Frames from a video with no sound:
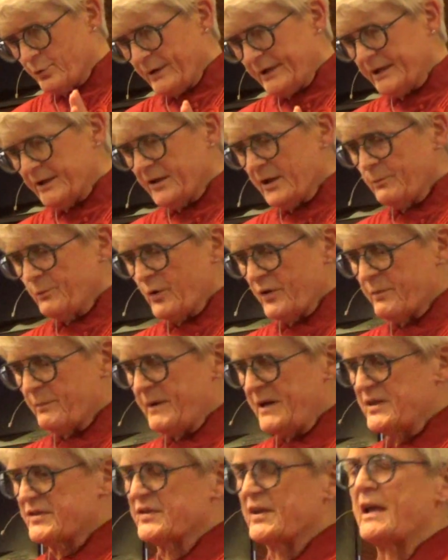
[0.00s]
greeted them with
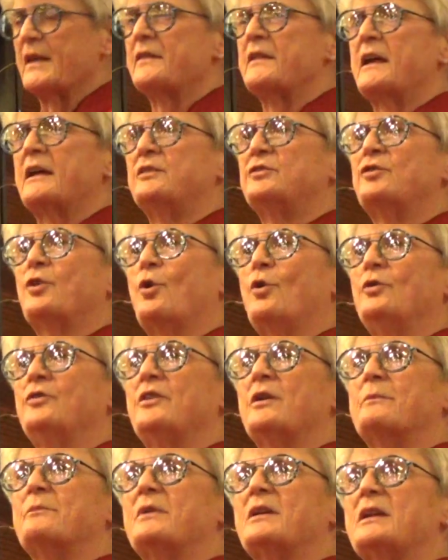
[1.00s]
peace and then told
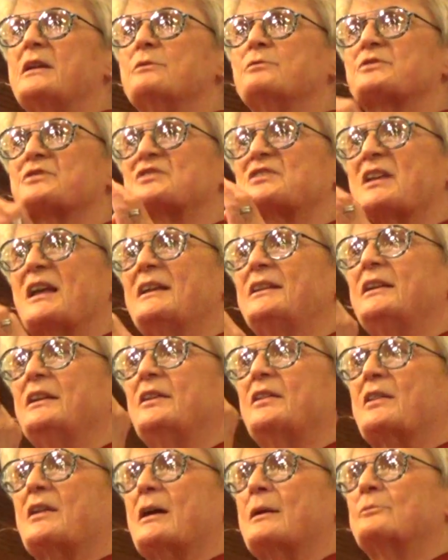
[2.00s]
them he was
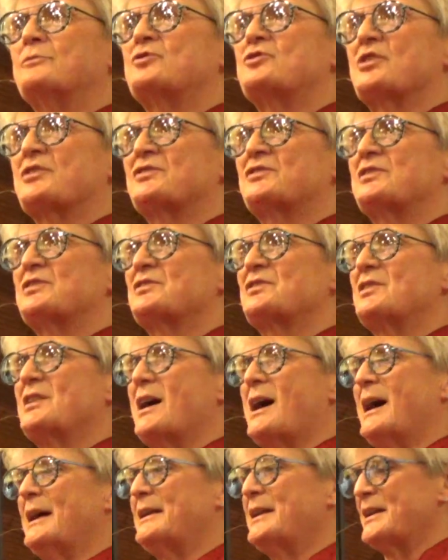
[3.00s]
sending them just as
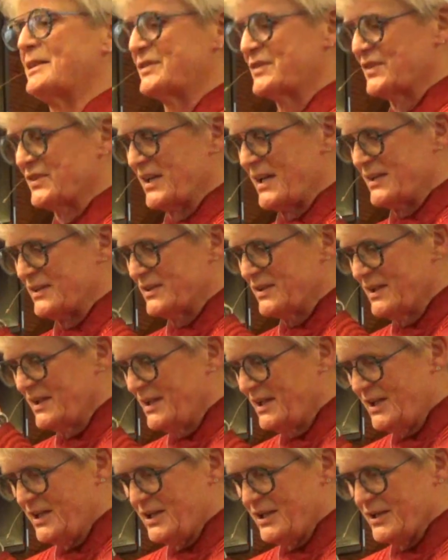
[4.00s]
God had sent
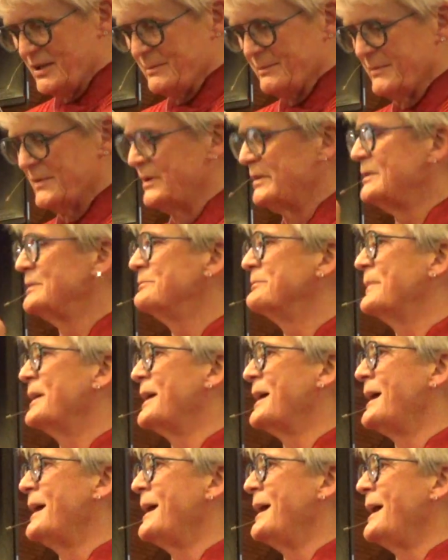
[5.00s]
him.
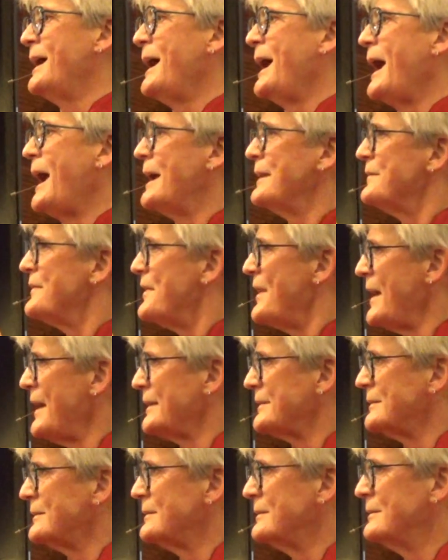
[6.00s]
And
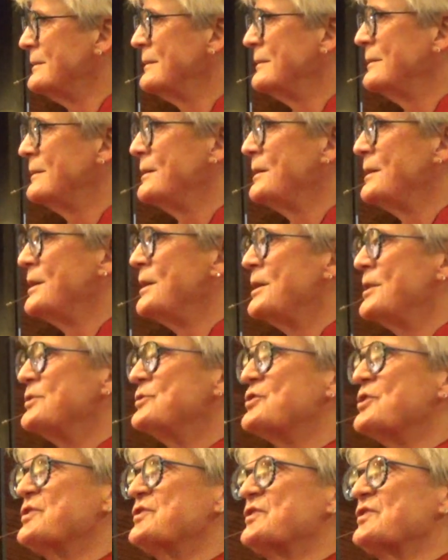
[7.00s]
then
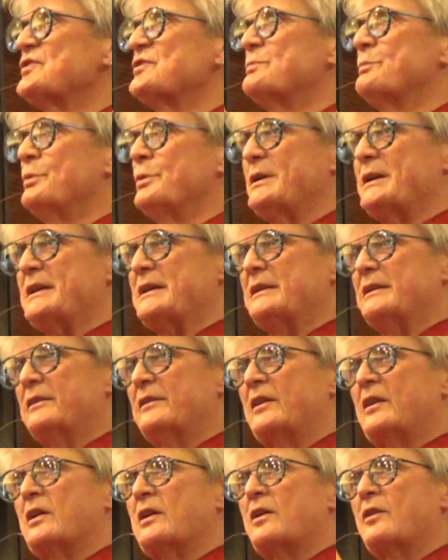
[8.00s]
Jesus
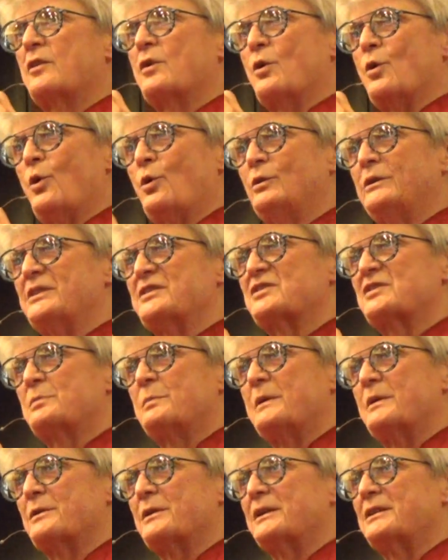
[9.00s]
breathed the Holy
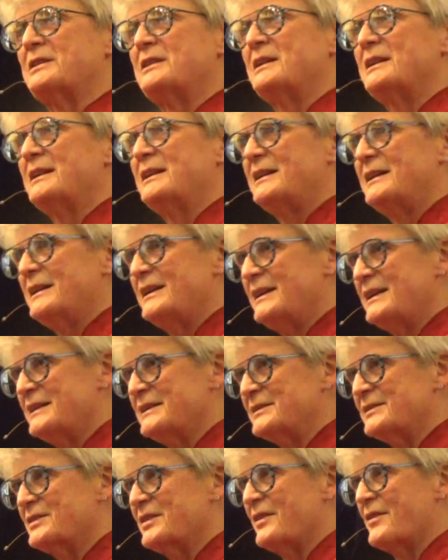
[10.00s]
Spirit
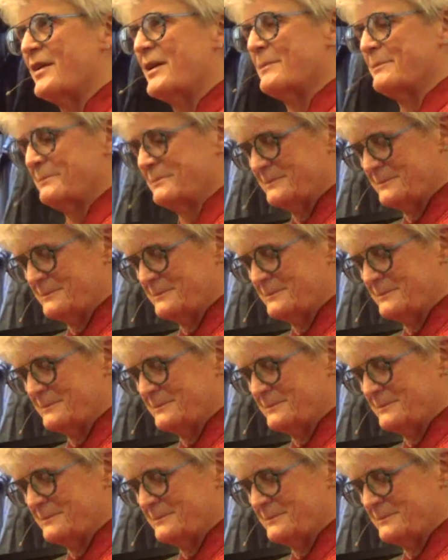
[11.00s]
into them.